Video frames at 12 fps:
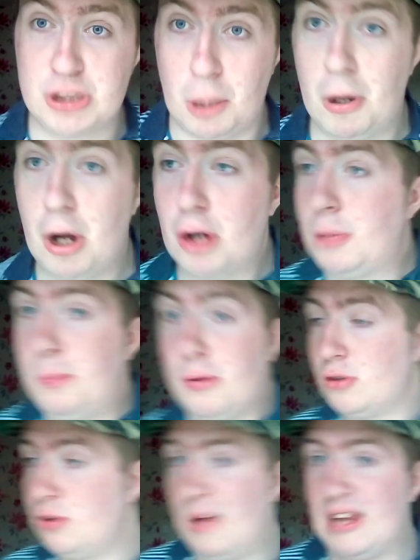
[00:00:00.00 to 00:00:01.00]
job to put
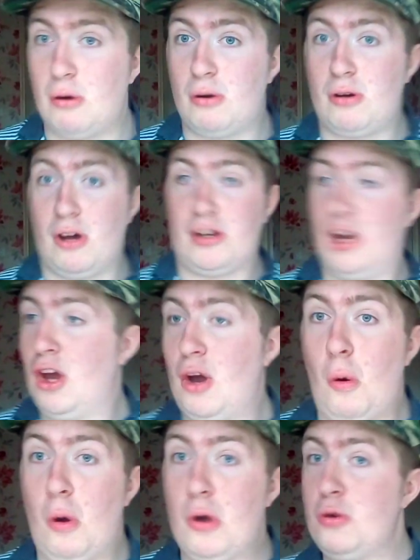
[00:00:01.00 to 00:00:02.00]
something that will go,
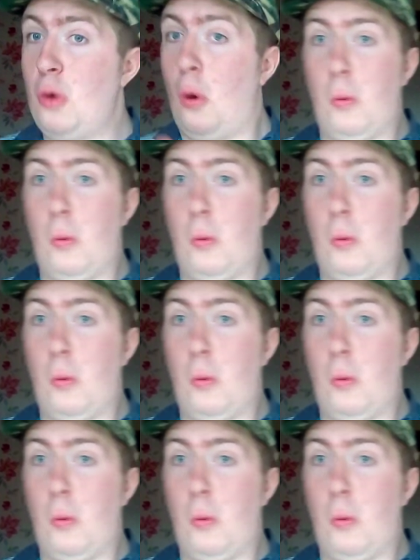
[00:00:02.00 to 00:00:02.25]
your